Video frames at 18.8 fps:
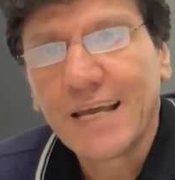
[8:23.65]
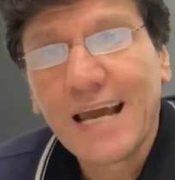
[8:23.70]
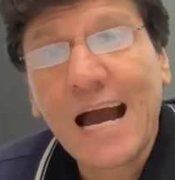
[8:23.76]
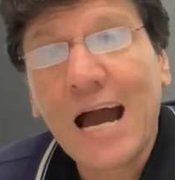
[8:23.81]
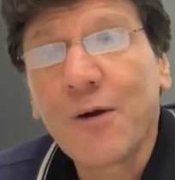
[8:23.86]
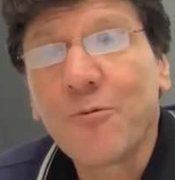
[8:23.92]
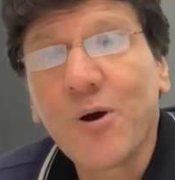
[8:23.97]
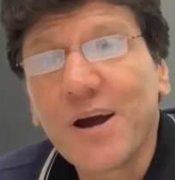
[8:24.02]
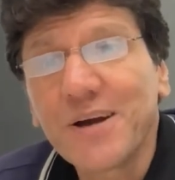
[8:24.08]

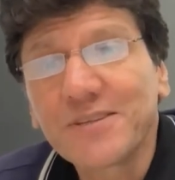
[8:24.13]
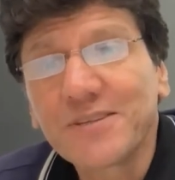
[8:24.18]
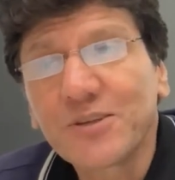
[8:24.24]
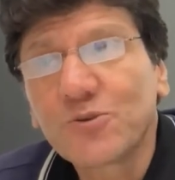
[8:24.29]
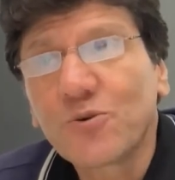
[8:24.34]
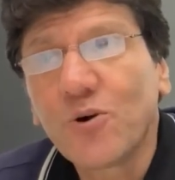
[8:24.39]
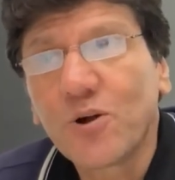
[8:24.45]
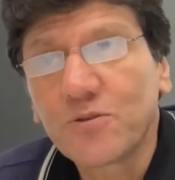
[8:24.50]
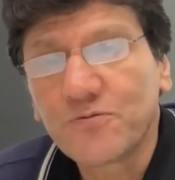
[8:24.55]
And why is
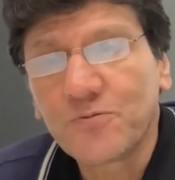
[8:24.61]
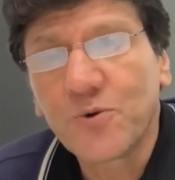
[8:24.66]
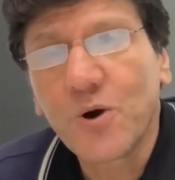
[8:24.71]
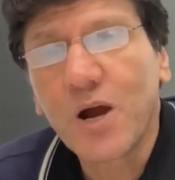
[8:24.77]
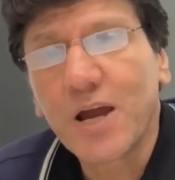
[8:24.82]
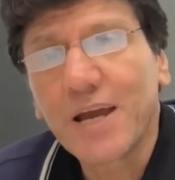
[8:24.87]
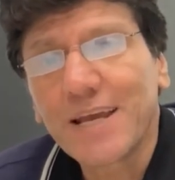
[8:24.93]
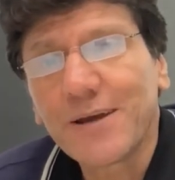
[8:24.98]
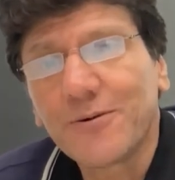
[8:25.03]
it
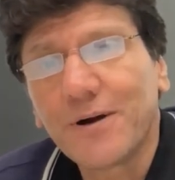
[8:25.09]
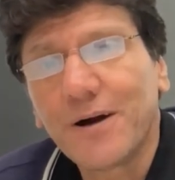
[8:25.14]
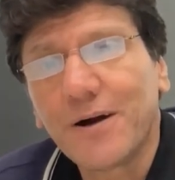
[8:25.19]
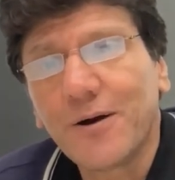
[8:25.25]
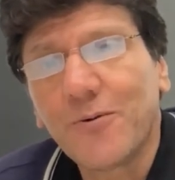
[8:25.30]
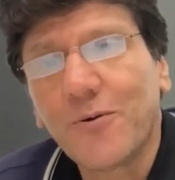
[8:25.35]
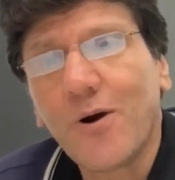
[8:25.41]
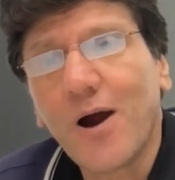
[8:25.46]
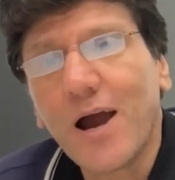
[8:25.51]

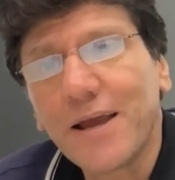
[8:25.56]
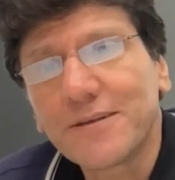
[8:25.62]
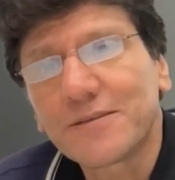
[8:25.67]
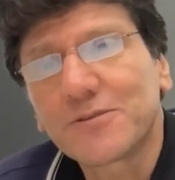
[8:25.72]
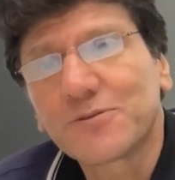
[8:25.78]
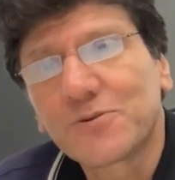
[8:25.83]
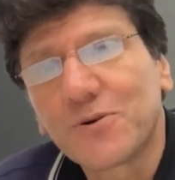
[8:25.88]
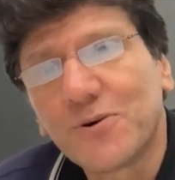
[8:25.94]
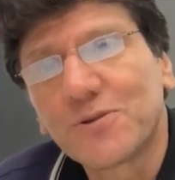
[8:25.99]

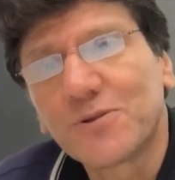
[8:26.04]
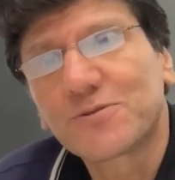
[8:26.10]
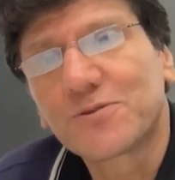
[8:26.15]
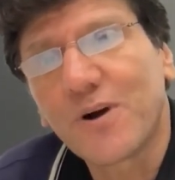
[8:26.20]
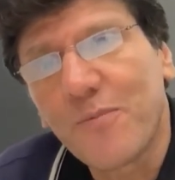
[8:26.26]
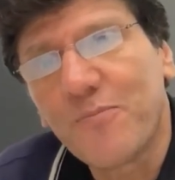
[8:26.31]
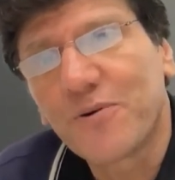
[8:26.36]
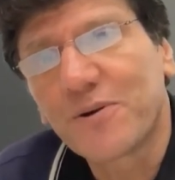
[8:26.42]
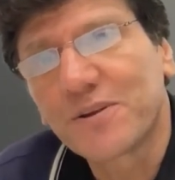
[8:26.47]
called
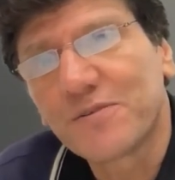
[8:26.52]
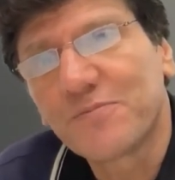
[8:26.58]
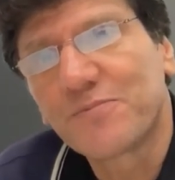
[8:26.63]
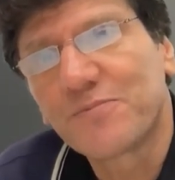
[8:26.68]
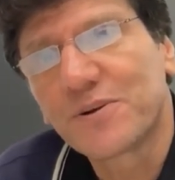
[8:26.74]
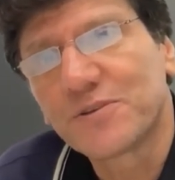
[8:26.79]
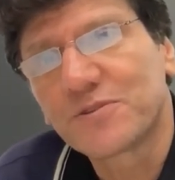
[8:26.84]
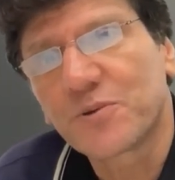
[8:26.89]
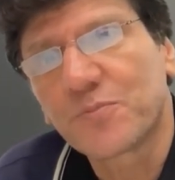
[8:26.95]
cooperative
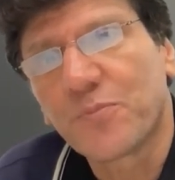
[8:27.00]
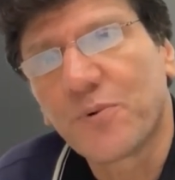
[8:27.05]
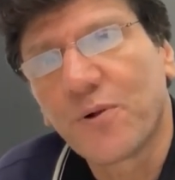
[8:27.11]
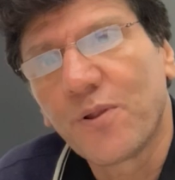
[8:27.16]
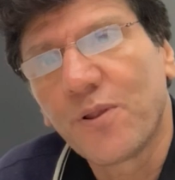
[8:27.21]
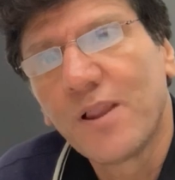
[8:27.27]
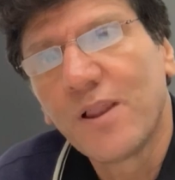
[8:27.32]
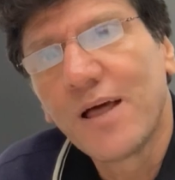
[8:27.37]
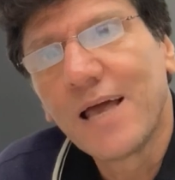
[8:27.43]

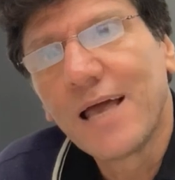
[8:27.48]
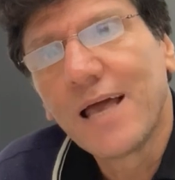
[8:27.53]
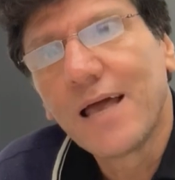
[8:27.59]
principle?